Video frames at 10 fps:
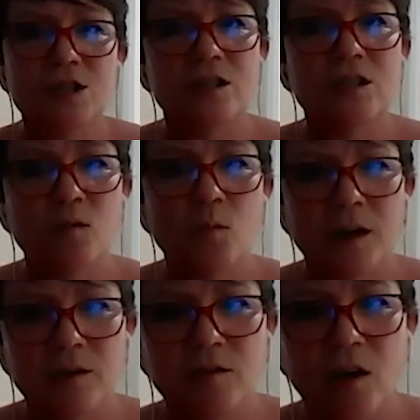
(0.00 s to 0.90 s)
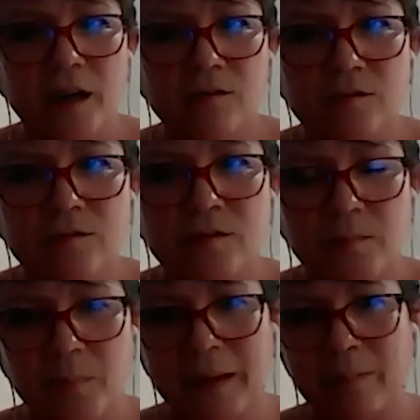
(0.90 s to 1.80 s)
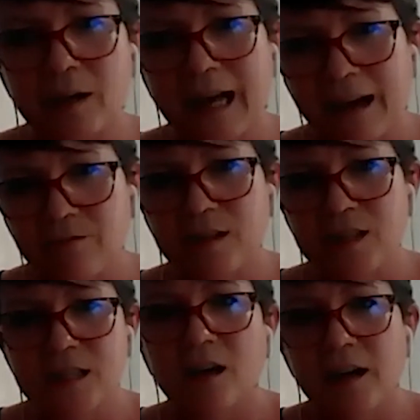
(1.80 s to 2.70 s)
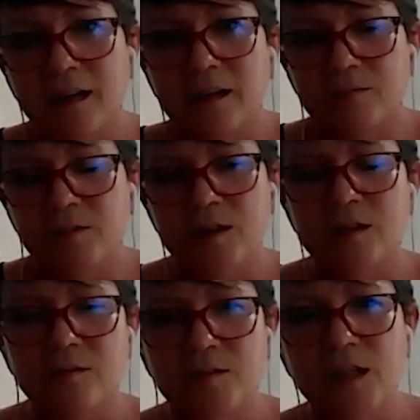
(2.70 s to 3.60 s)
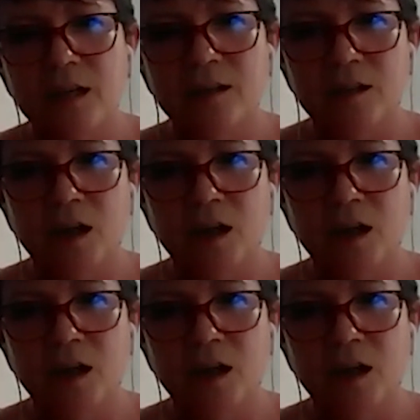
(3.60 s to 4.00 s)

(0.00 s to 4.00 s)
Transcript: just over 1 in 5 people that average. It's higher for the younger